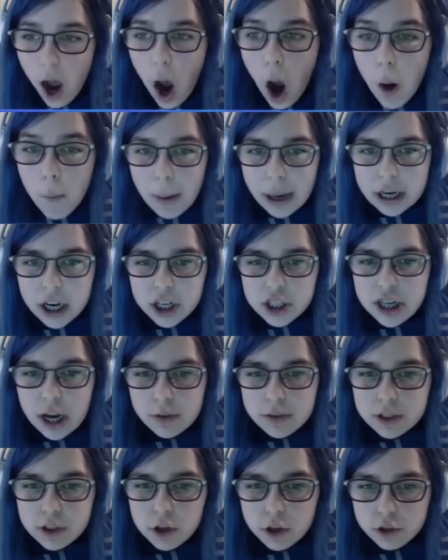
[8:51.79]
Oh my gosh, now
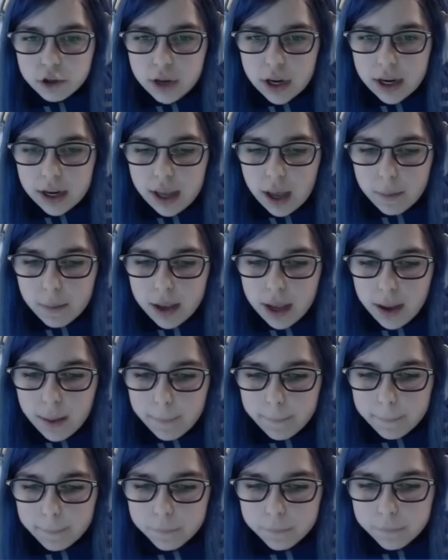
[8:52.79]
this girl's trying to get
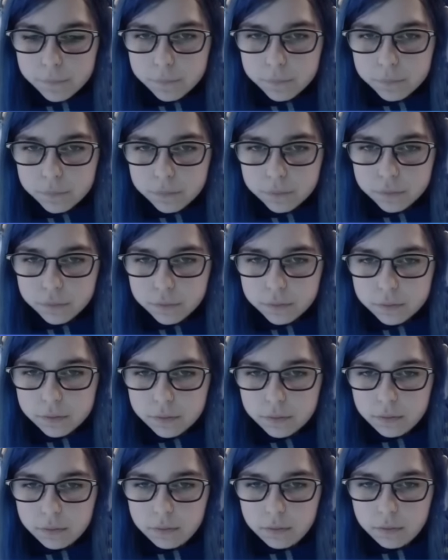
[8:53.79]
me. Uh-oh.
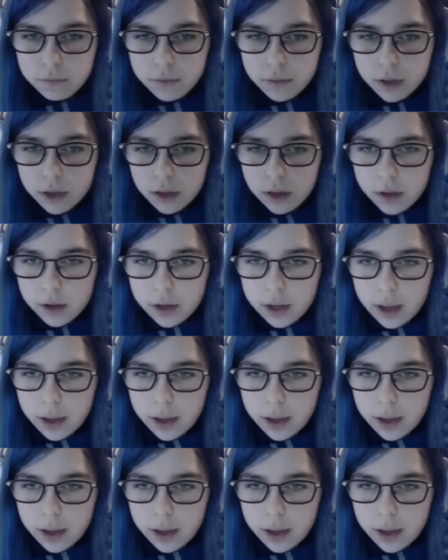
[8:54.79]
Don't